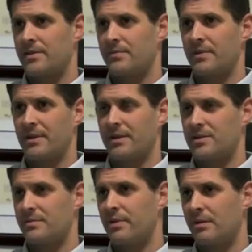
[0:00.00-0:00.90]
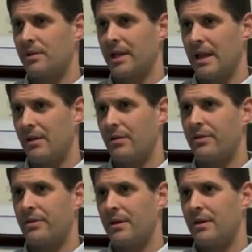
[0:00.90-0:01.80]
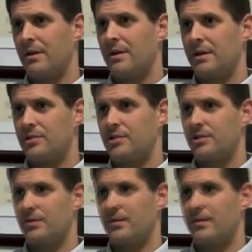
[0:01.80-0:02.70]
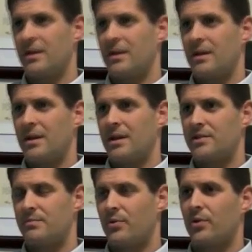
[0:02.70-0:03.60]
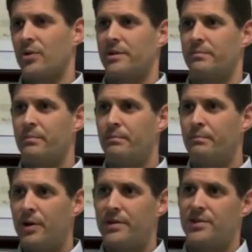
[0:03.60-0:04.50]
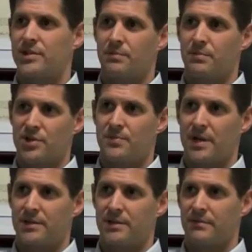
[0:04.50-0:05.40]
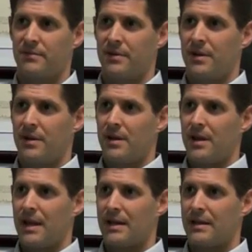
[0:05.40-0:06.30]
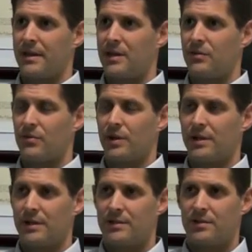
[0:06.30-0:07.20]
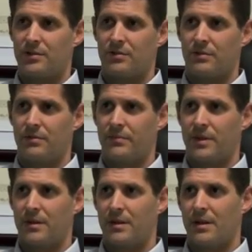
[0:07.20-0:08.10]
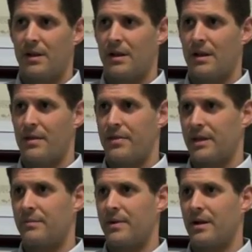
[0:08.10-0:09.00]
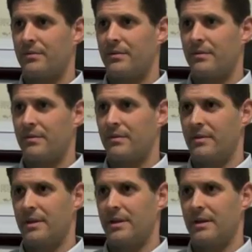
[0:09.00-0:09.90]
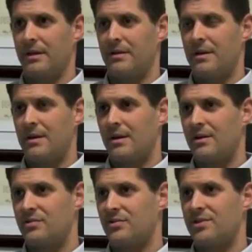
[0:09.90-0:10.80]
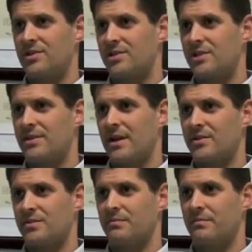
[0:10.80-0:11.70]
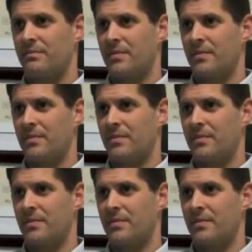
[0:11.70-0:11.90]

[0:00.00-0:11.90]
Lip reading: something that is a public health issue. It's important to put this into perspective, and I think you really need to think about the 160,000